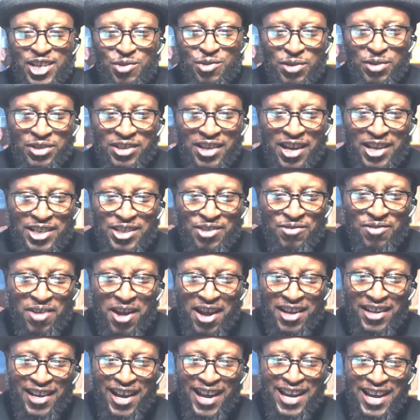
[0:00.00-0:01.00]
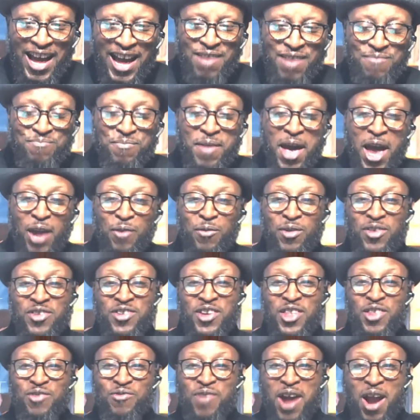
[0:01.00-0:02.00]
Wisconsin Wine Guy. I'm back with
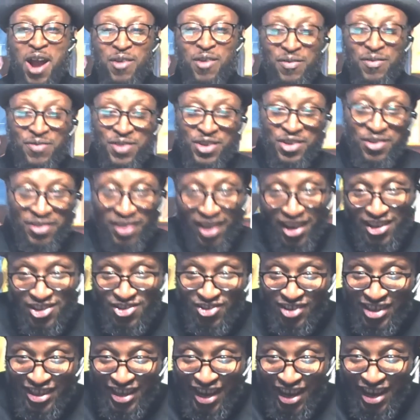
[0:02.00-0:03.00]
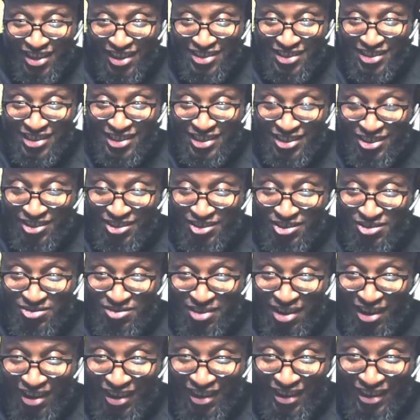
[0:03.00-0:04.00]
another wine review. Hey, you can kind of see all the
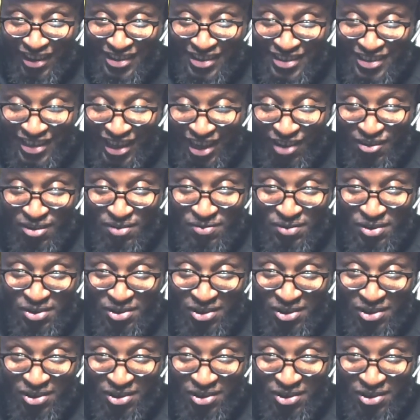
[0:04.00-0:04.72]
wines that I reviewed